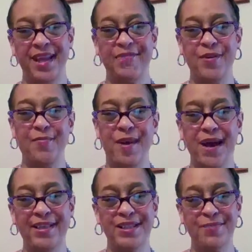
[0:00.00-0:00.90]
It
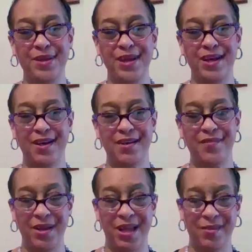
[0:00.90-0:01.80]
reminds me of
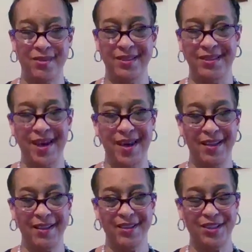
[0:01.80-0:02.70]
when I was in
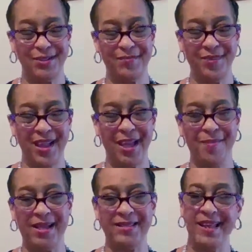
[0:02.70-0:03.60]
college and
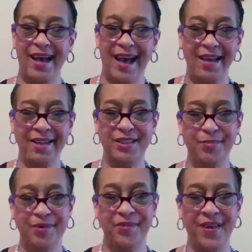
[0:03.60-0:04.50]
my psychology
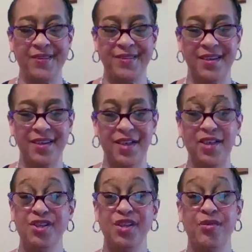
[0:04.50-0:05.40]
professor
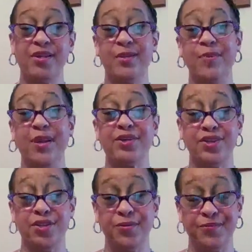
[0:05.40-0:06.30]
showed us a
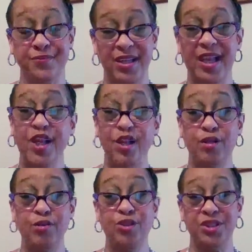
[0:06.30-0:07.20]
picture, an
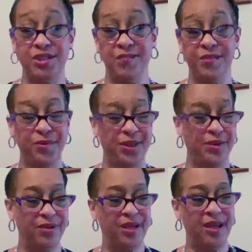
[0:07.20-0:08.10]
illusion, if you
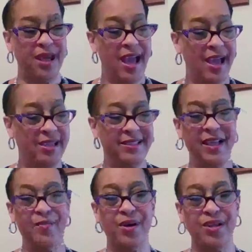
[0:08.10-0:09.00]
will. And he
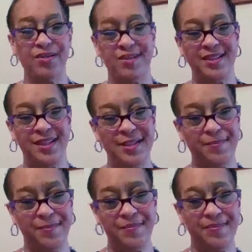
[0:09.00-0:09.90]
said, what do you see?
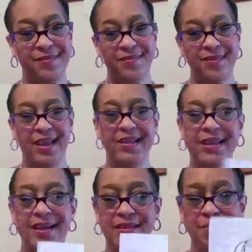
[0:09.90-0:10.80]
And he
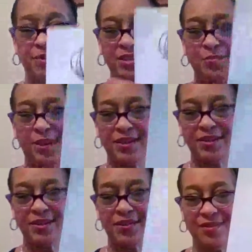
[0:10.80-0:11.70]
held up this
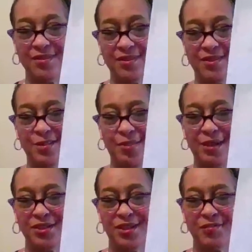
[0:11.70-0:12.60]
picture. Does this
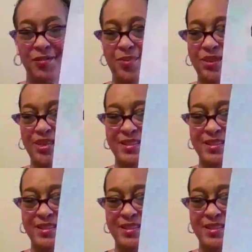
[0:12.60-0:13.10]
picture look familiar